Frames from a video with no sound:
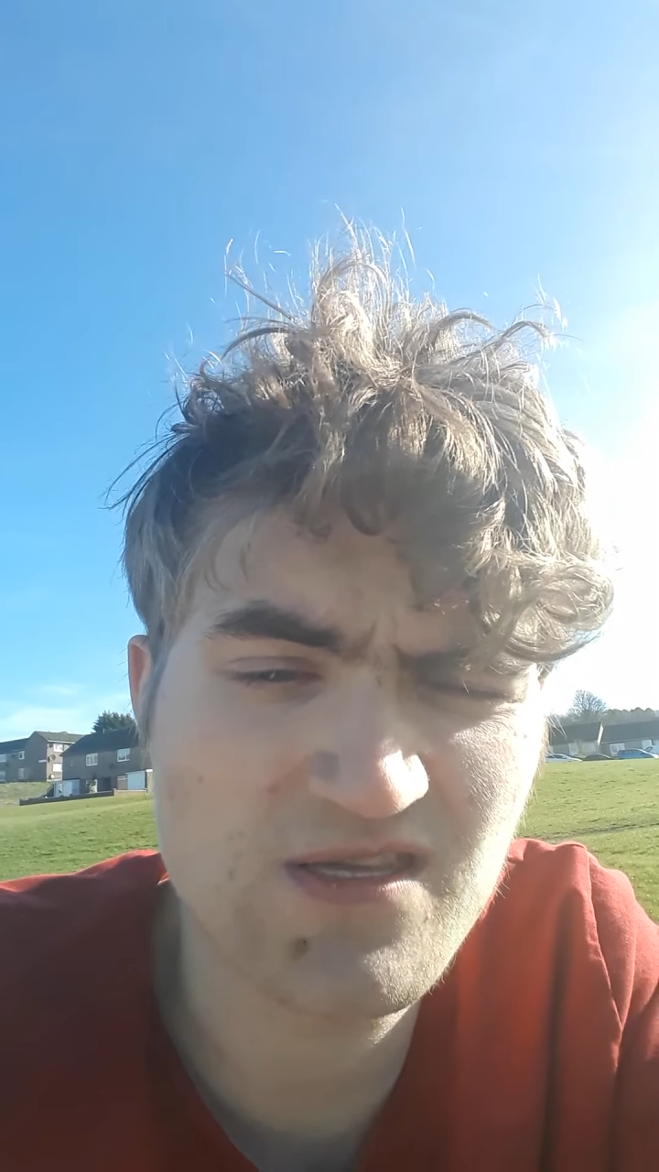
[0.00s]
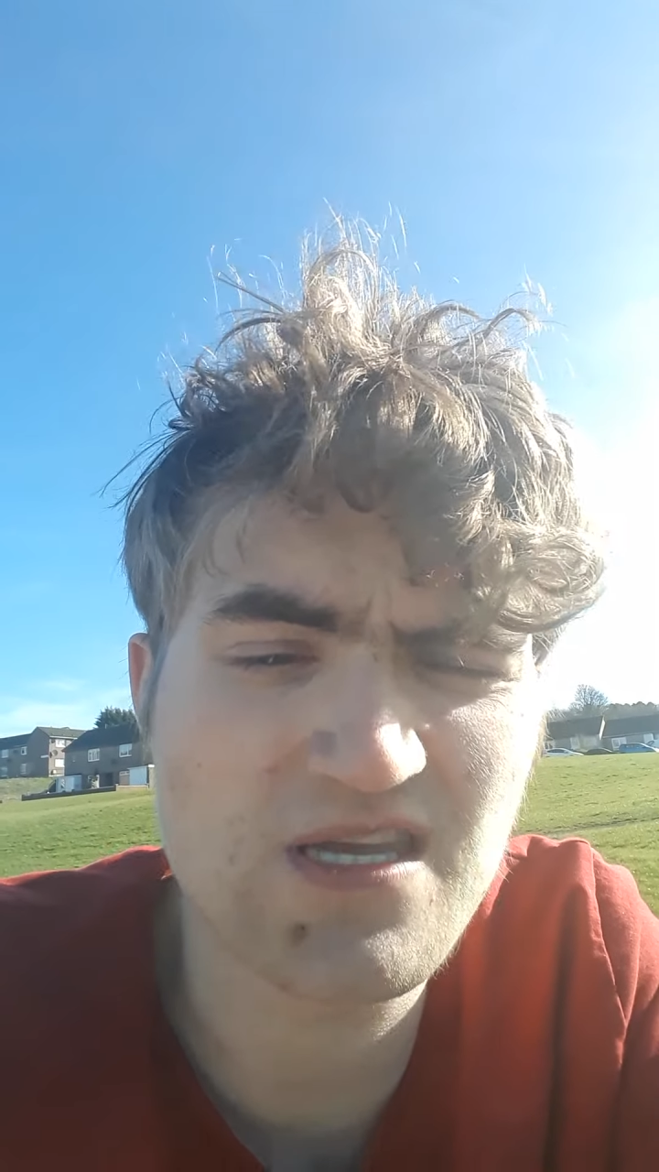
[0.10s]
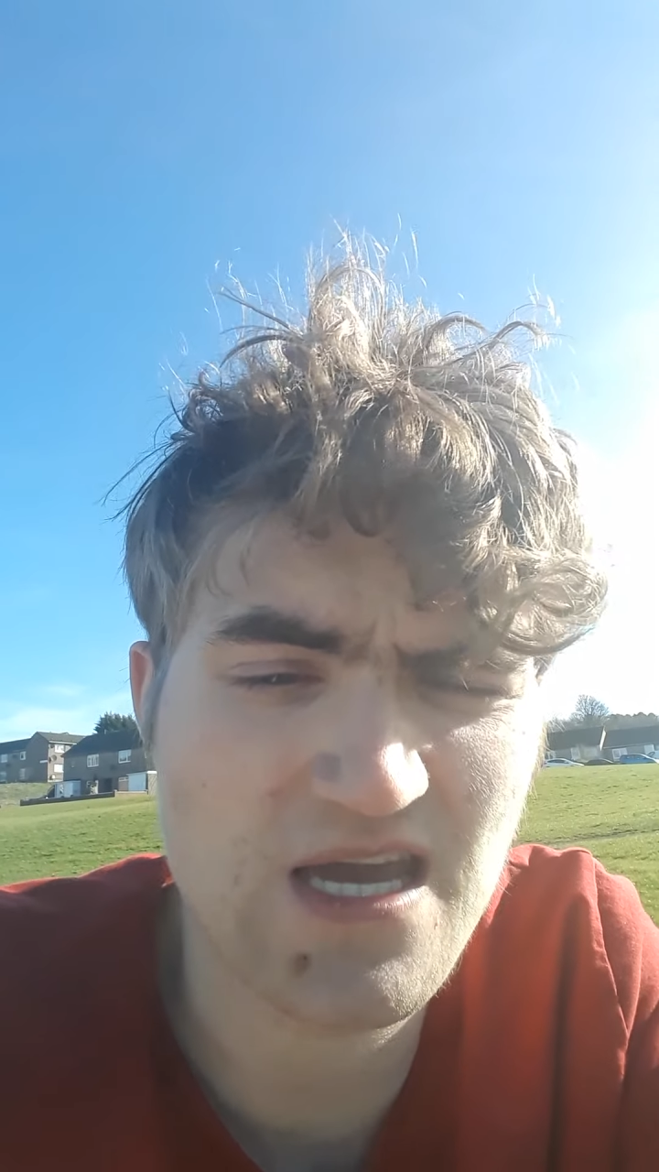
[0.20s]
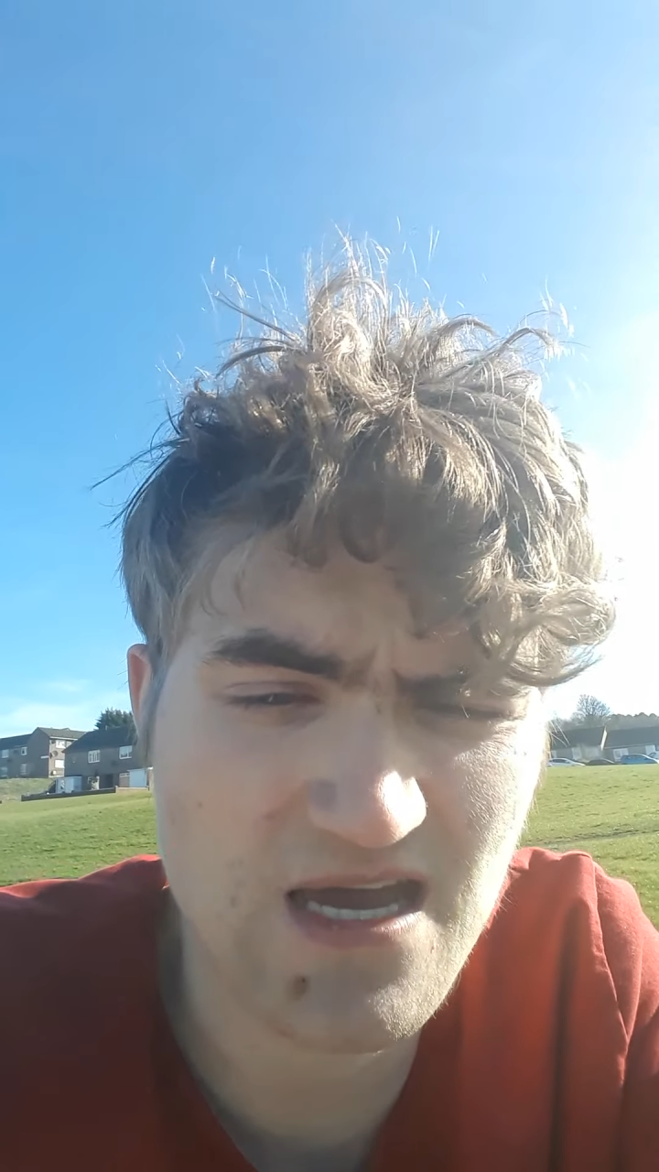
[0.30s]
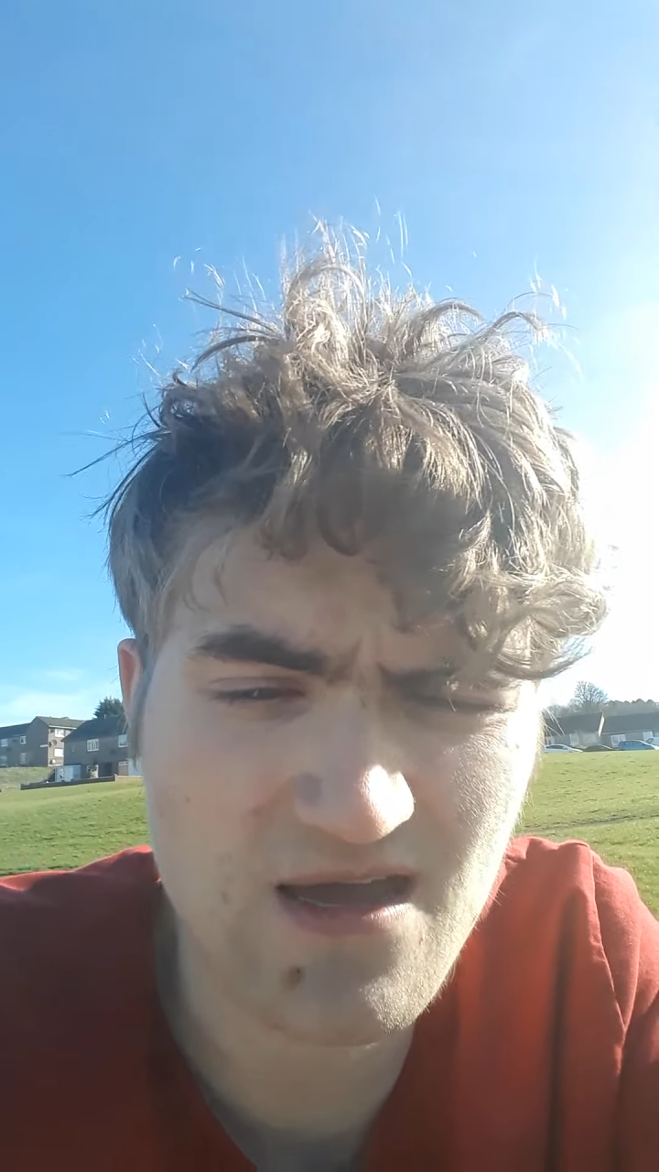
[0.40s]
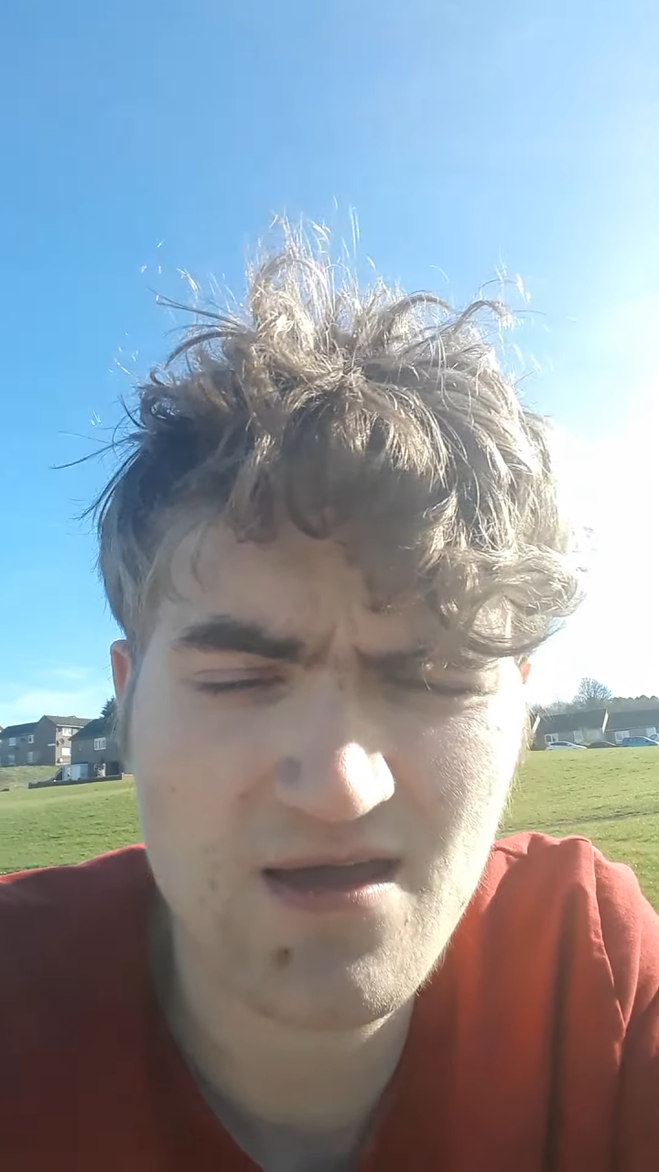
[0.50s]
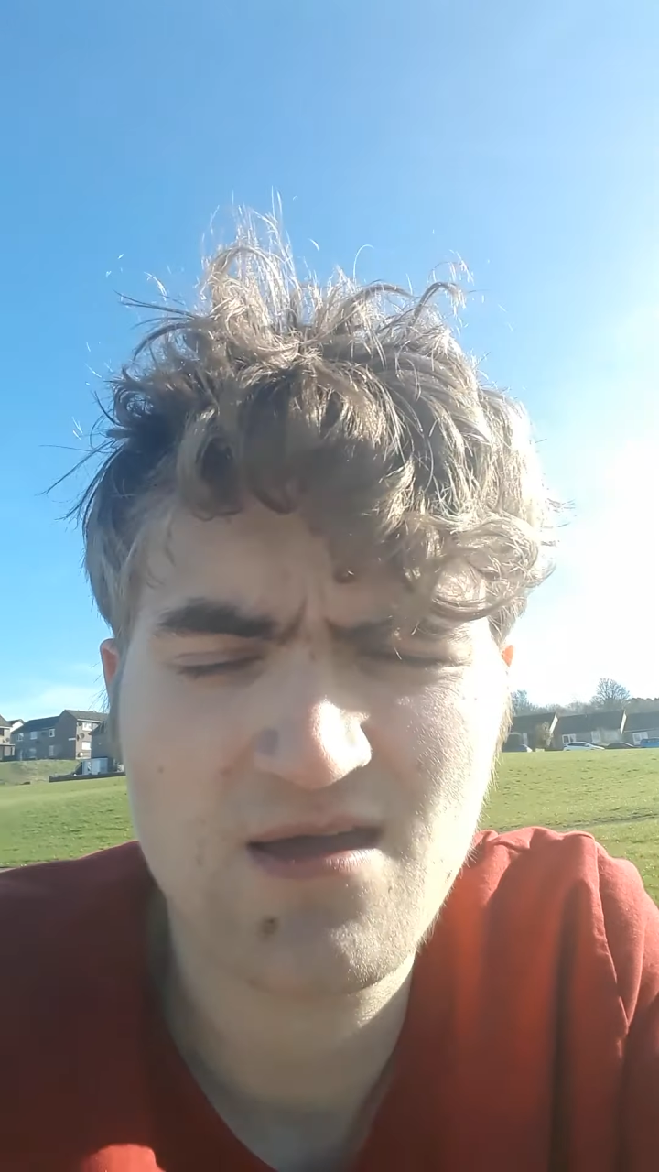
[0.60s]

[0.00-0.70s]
today